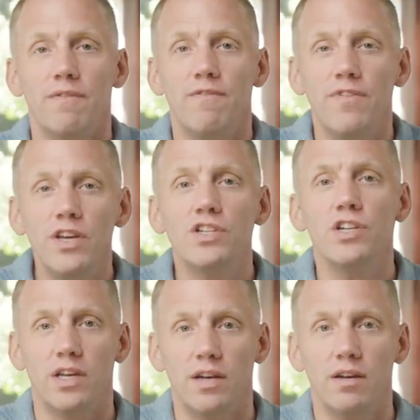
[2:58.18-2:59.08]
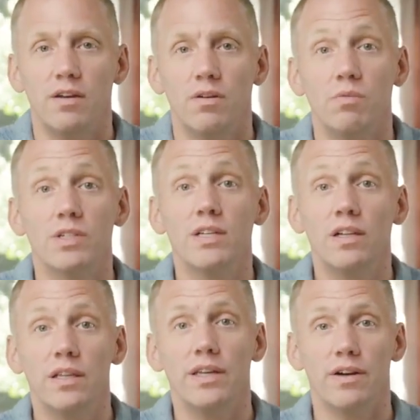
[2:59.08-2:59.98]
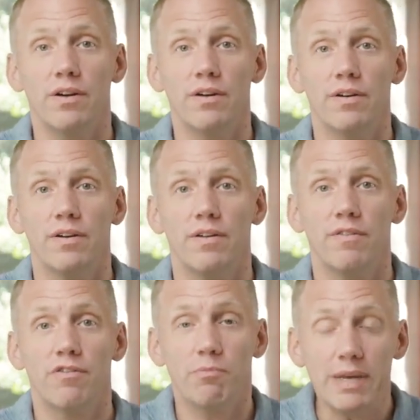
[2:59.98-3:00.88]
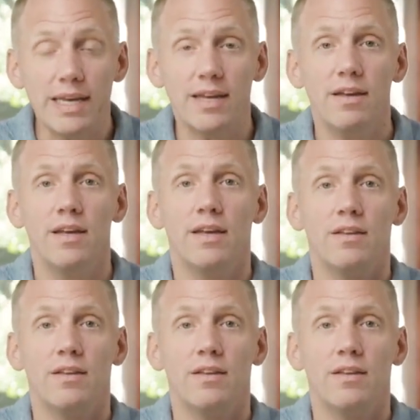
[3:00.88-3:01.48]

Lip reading: The vision was clear. For me,